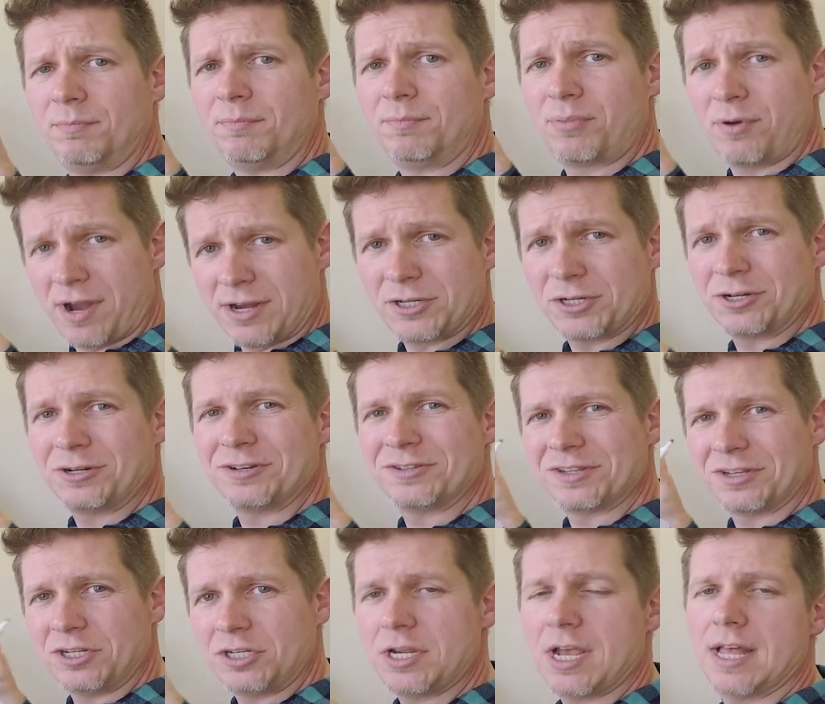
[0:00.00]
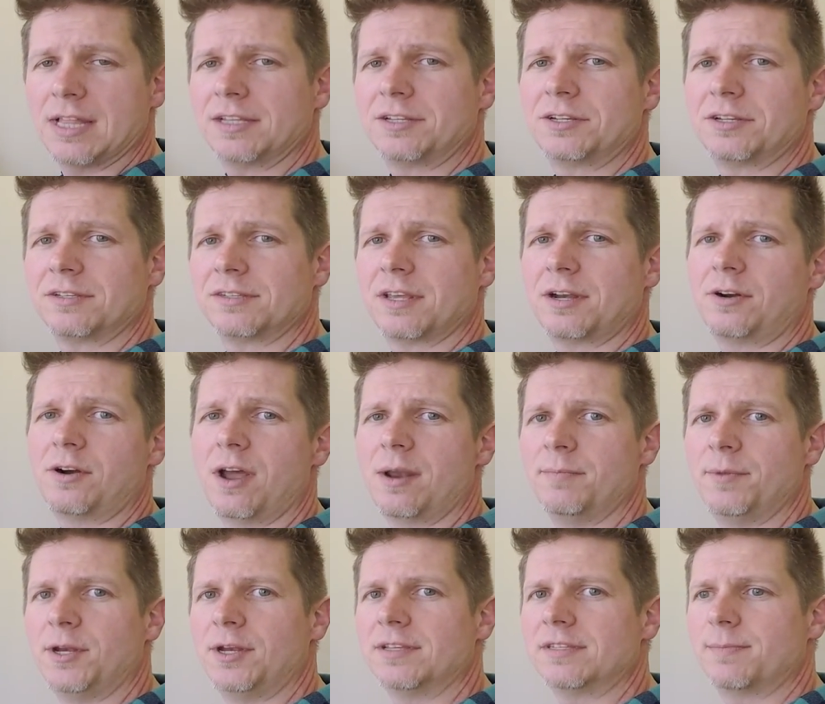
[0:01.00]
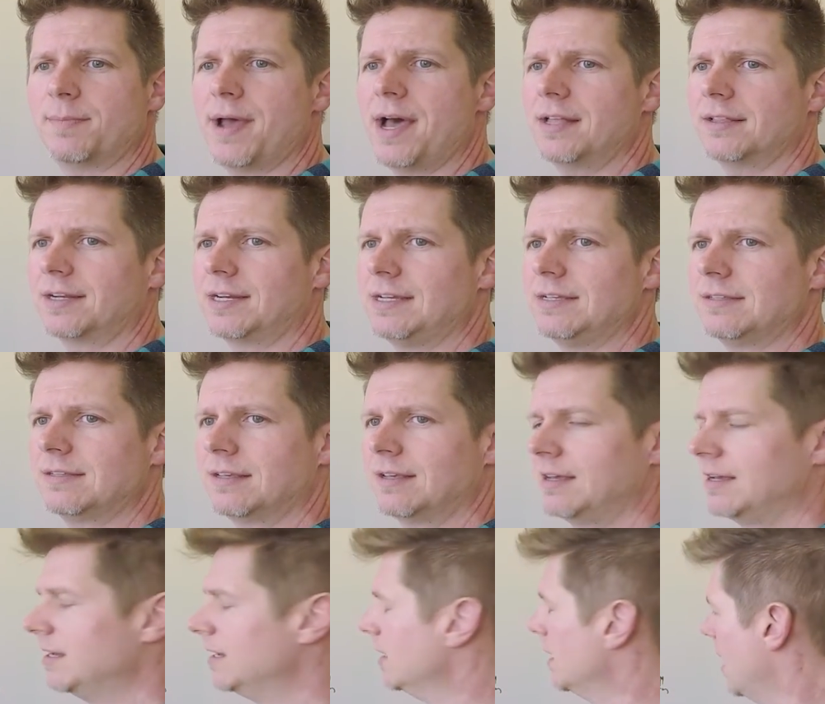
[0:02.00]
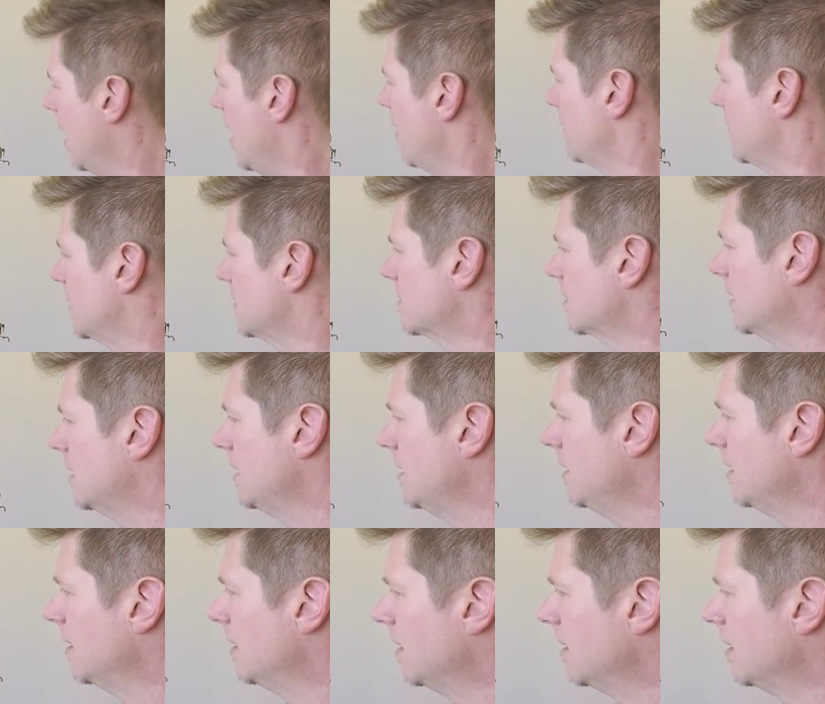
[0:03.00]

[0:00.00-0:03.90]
pressures and challenges that are on municipalities, obviously